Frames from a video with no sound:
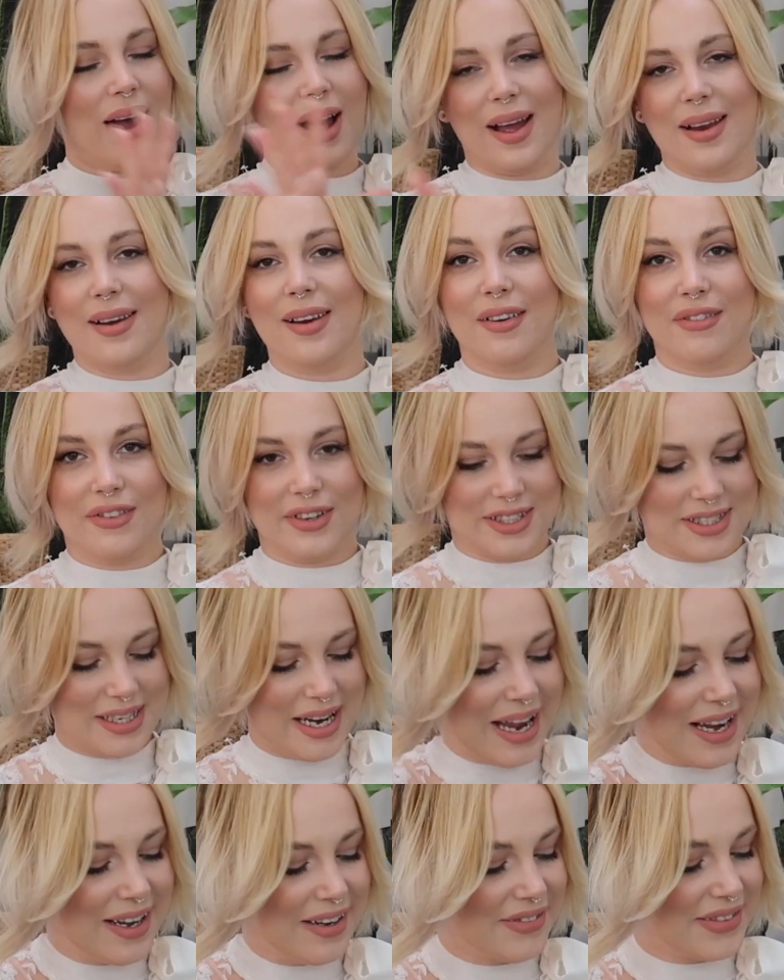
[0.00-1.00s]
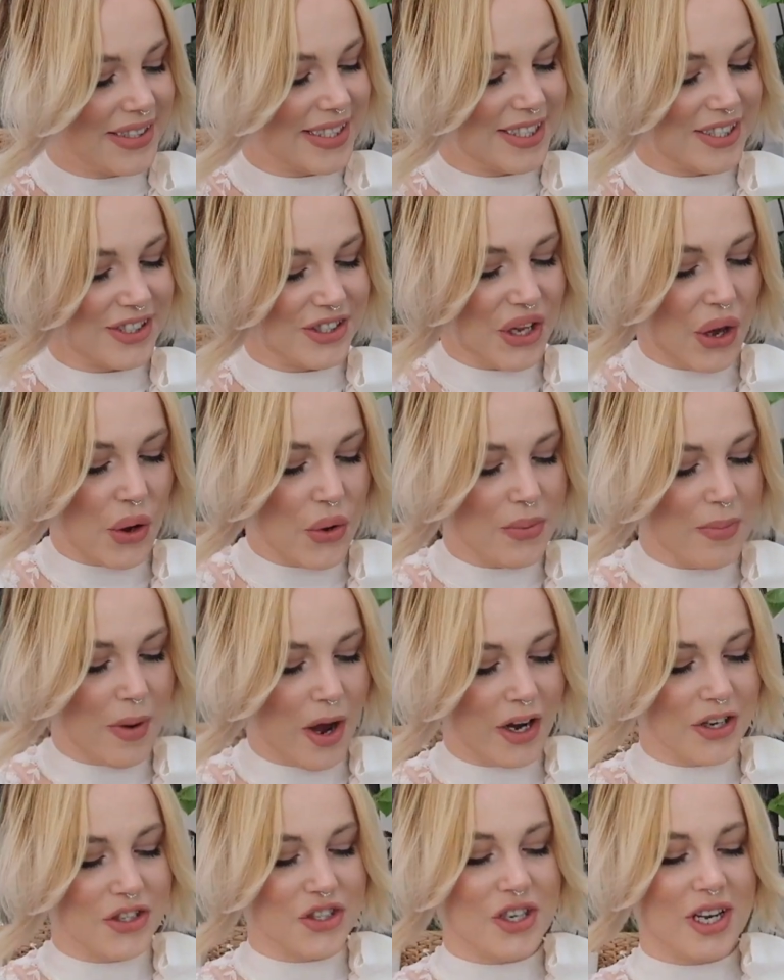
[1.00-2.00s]
I love it. I love it so
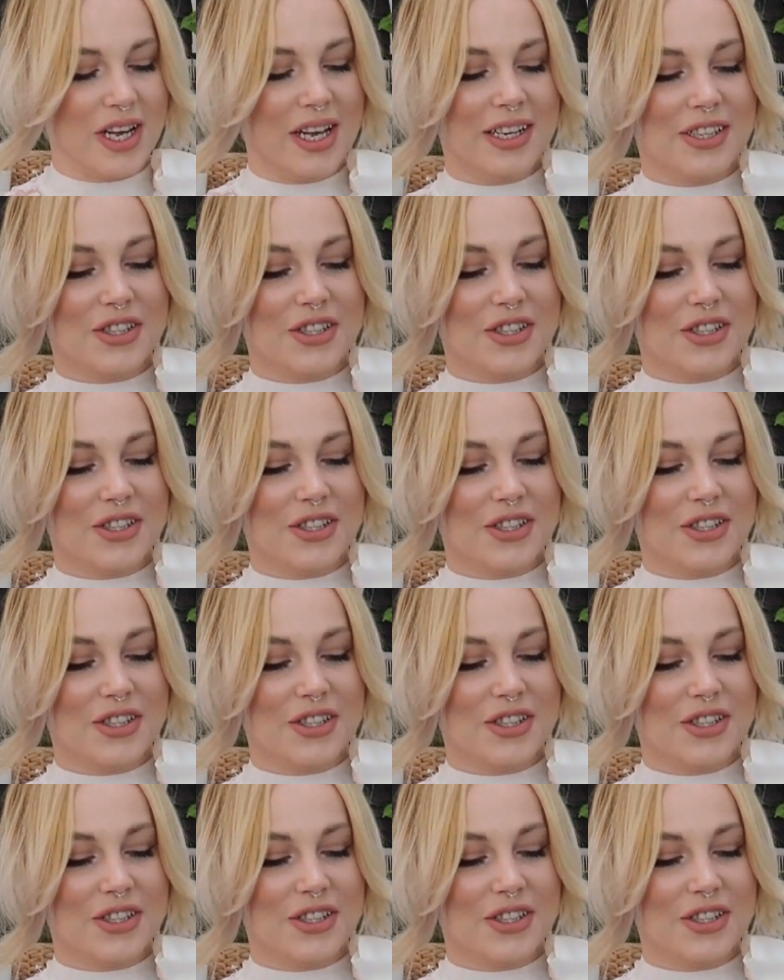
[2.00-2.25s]
much.